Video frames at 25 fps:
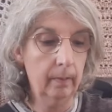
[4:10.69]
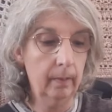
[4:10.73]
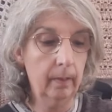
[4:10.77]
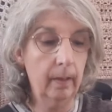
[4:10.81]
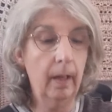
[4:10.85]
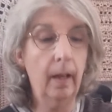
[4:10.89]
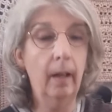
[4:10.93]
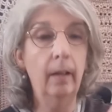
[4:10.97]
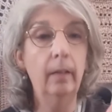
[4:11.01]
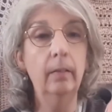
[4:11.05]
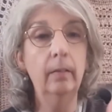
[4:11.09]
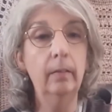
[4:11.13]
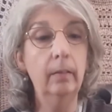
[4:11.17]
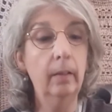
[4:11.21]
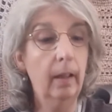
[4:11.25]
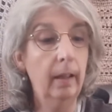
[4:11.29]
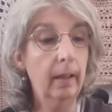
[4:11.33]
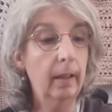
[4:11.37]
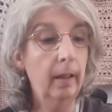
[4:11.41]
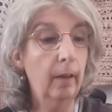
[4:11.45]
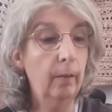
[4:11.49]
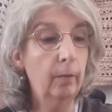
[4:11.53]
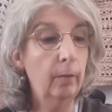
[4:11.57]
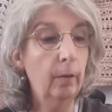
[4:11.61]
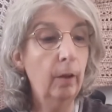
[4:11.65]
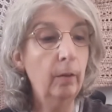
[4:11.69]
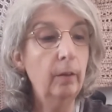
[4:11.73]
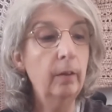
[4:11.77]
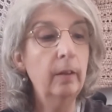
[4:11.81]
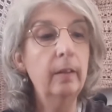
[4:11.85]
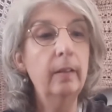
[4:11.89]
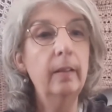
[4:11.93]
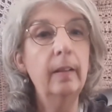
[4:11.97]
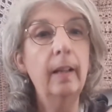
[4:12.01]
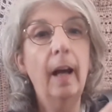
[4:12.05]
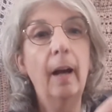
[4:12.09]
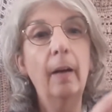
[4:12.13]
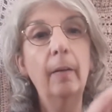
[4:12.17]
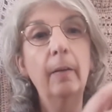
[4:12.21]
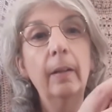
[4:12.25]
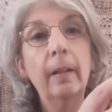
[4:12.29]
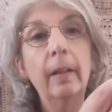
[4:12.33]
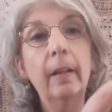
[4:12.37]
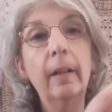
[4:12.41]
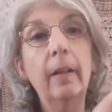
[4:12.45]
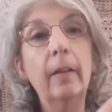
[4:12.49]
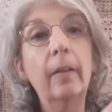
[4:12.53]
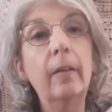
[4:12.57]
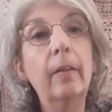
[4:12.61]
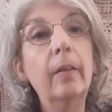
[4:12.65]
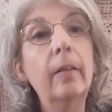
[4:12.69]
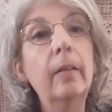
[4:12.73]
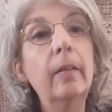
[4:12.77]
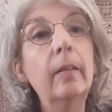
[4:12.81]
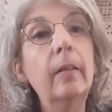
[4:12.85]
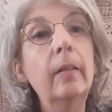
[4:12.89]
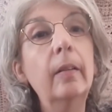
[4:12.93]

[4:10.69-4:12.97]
Yeah, and I wrote it down here